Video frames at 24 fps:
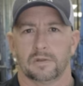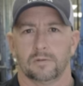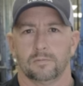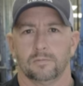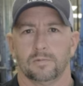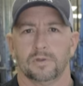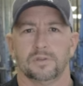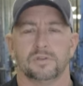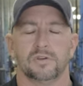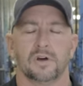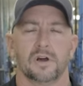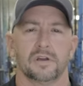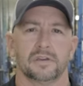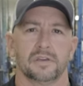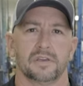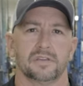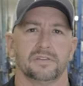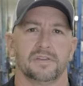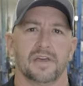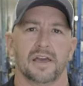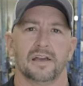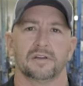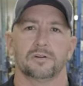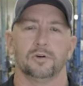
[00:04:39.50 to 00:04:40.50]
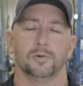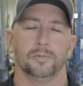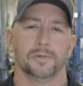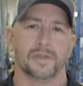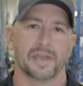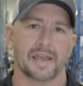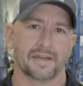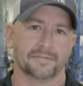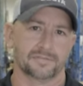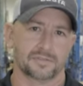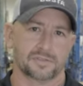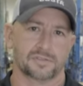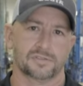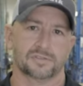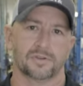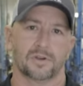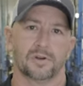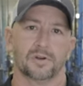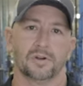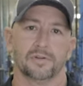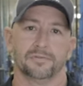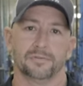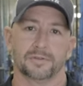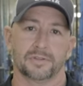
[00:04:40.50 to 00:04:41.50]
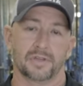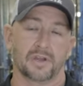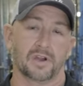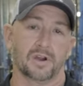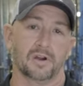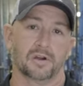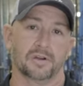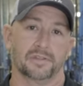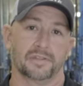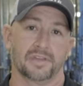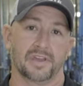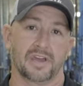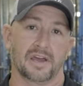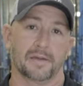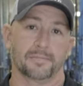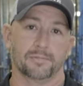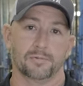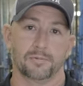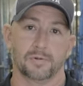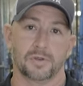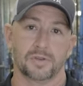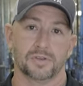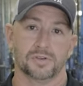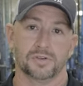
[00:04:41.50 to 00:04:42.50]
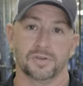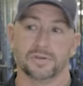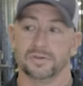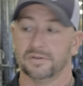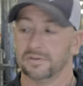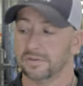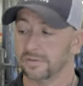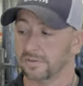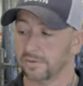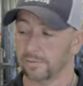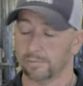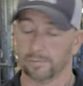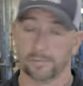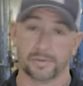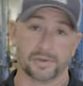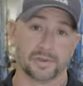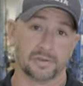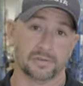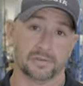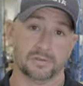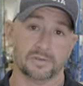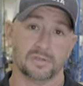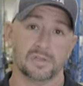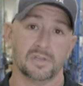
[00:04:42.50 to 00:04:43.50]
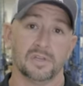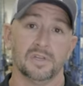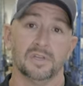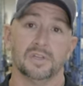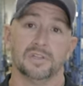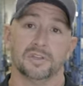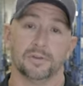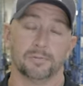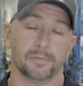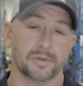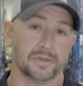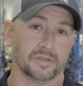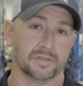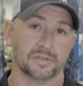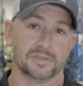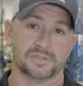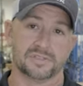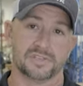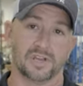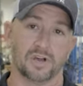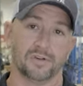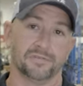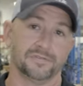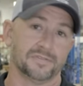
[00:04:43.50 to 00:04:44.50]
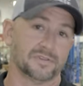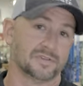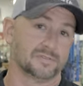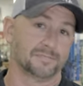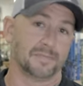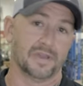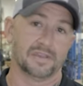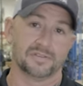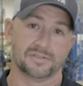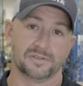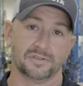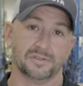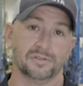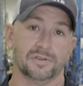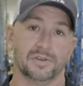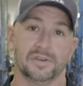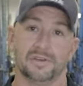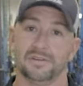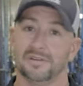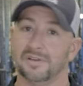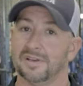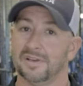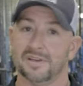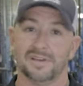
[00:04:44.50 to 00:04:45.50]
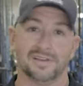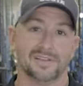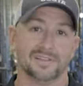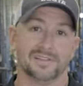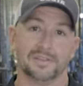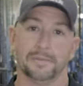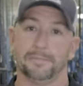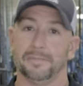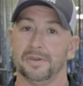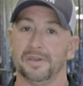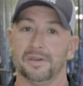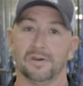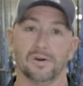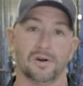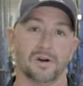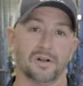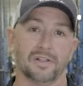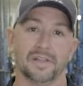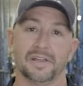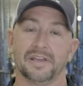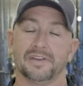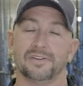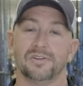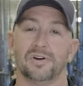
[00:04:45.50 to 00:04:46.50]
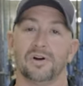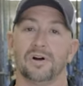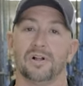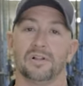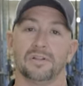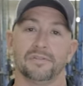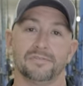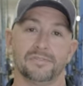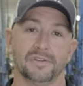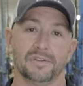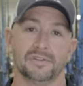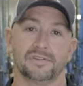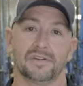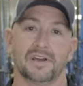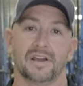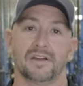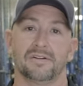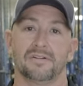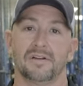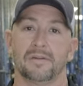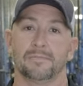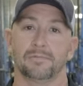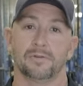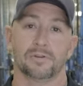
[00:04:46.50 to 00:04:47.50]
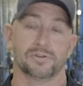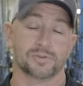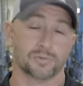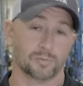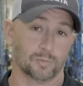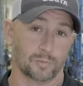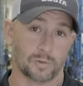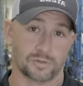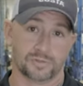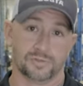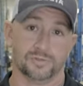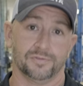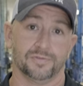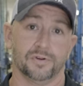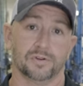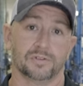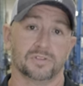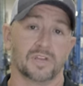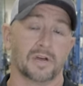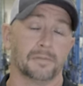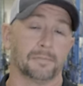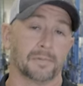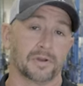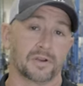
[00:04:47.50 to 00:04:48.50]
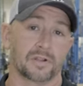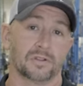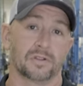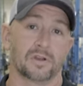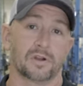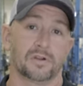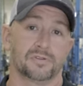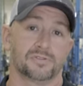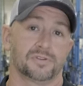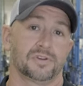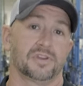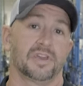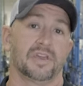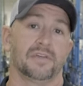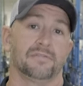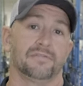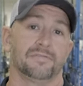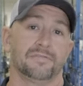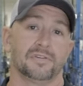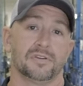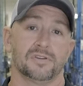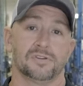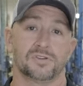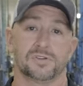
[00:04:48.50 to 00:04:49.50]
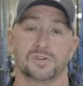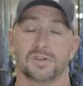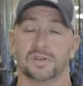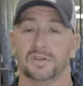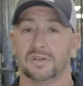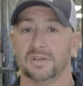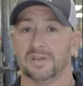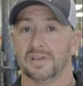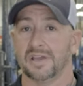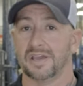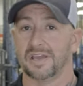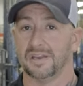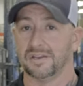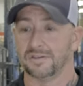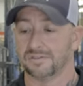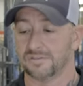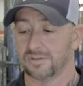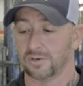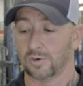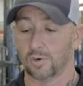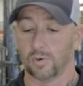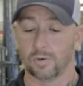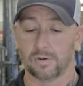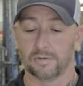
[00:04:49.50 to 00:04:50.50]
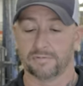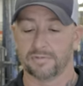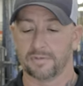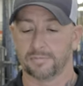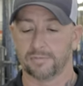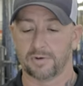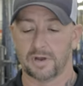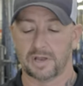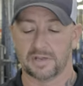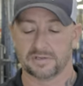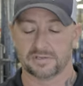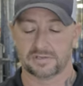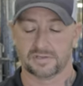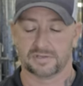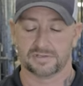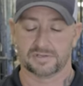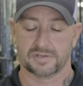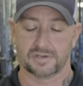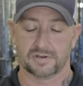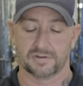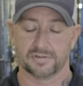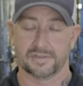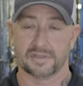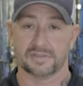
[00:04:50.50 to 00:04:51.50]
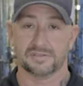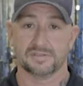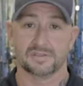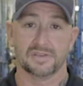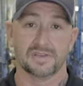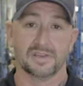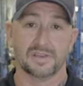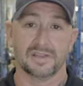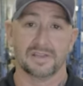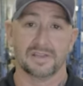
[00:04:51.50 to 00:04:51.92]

When talking tackle, we have to start off with the heart of the operation, the reel. The reel itself is basically the be-all, end-all of the entire operation once you've hooked up on a larger game fish, and is the core of the process here that's